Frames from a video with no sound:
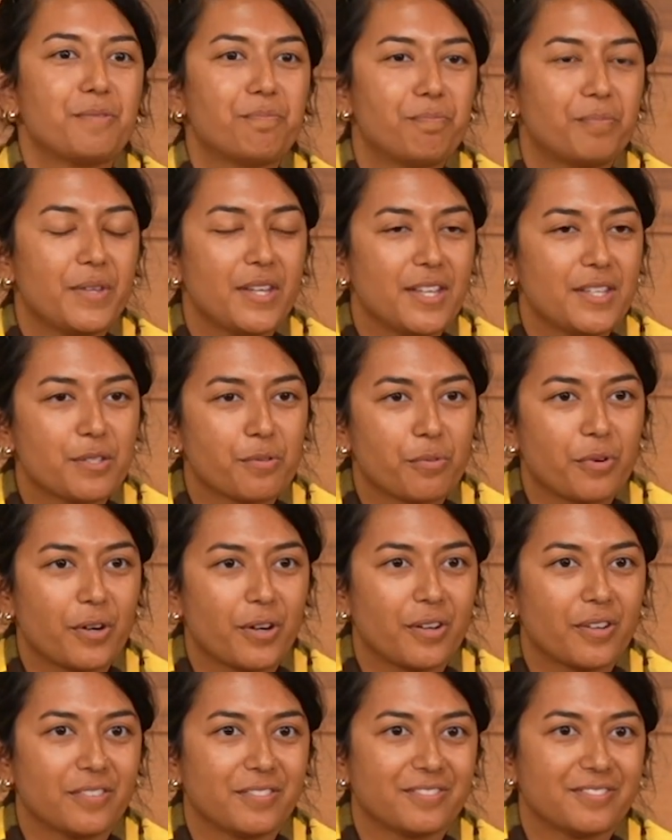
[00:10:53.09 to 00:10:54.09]
These
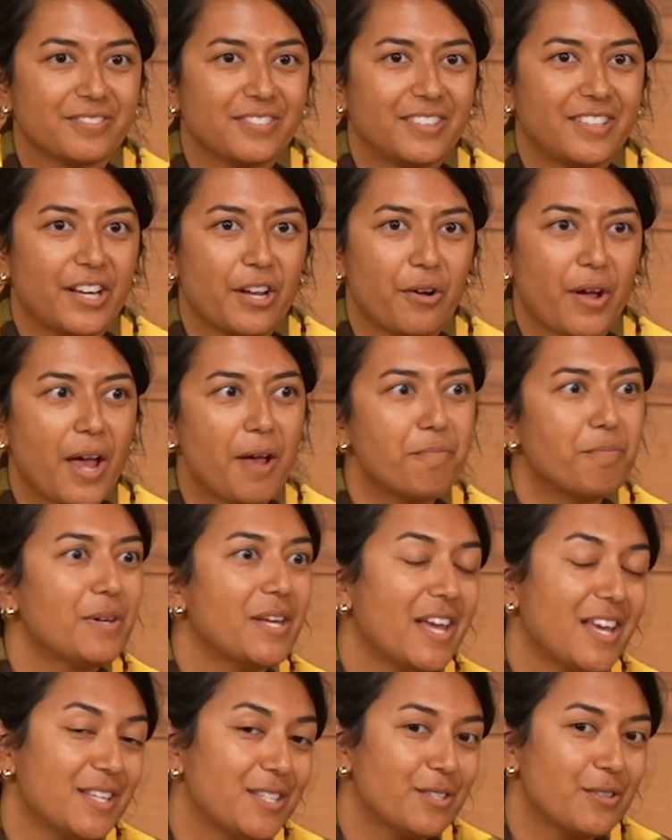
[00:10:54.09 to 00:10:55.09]
were
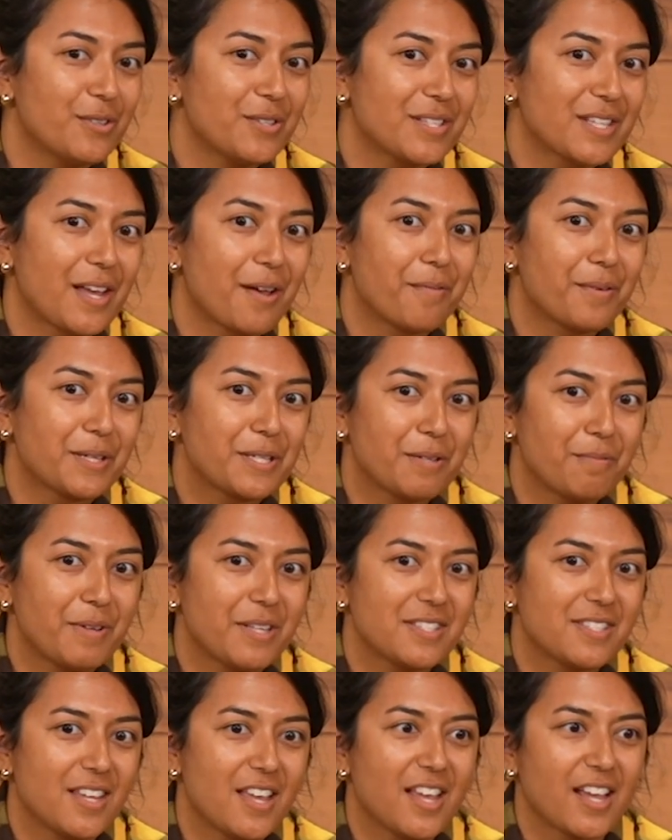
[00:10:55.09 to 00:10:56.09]
MBA students coming to me
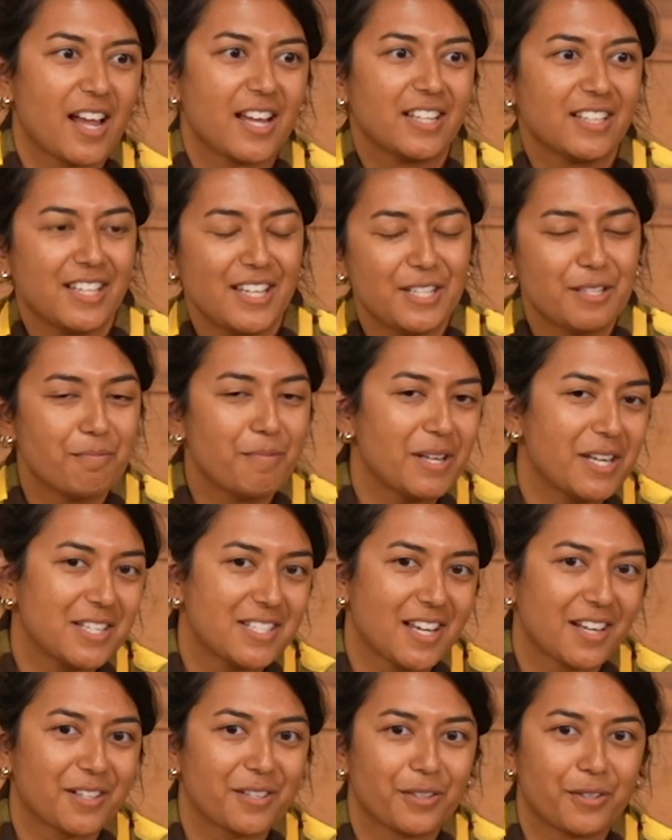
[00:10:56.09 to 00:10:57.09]
saying, I need to meet a
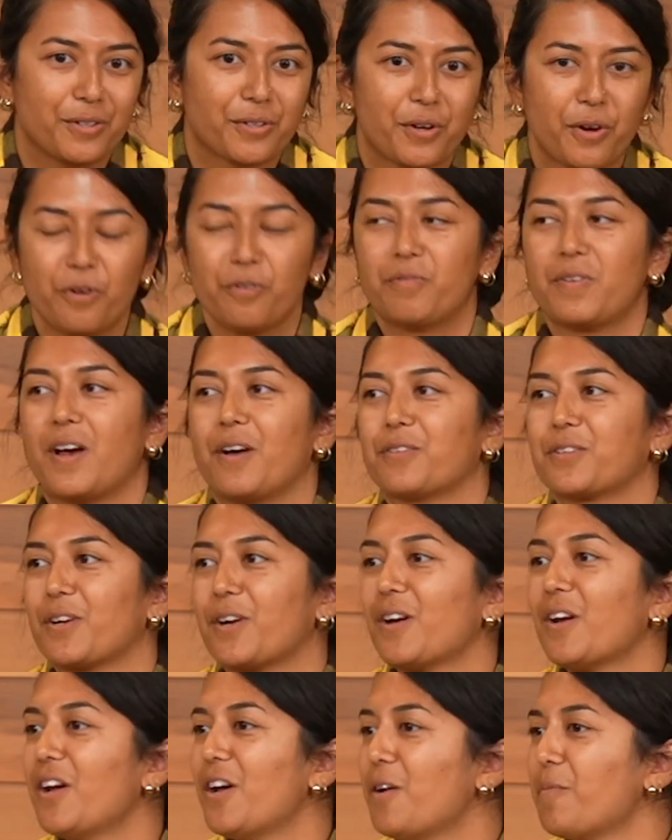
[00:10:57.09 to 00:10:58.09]
technical
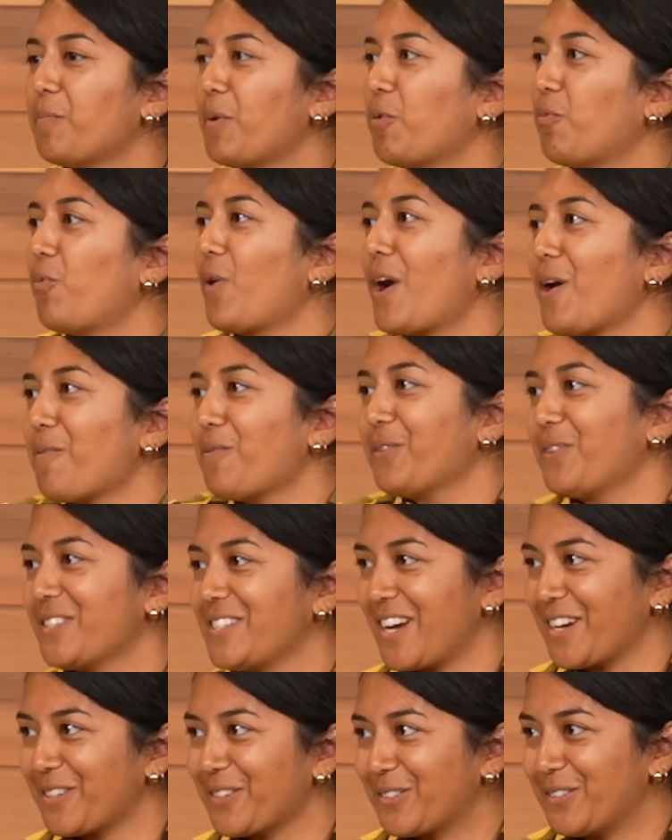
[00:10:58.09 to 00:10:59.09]
co-founder. But where were the
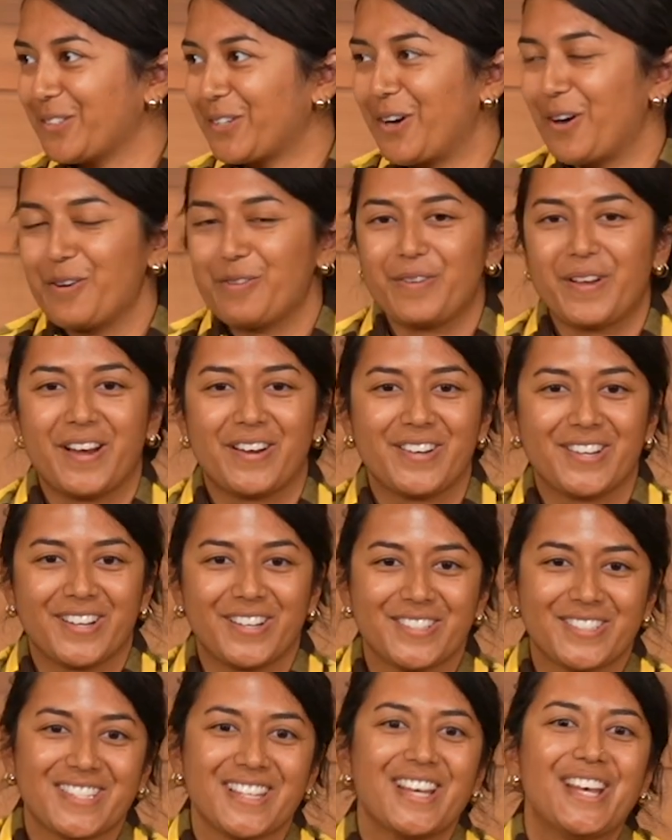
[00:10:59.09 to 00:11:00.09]
technical
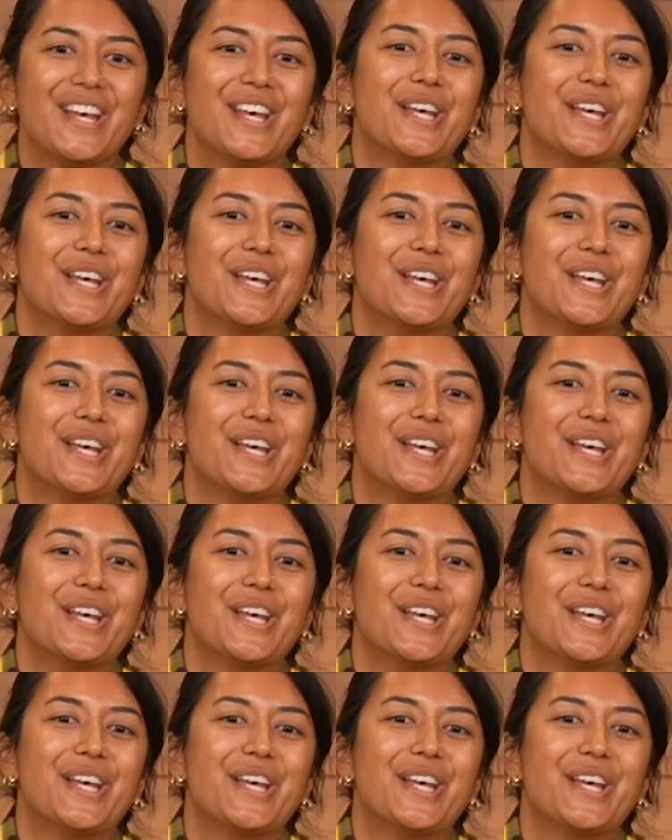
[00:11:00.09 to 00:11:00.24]
co-founders?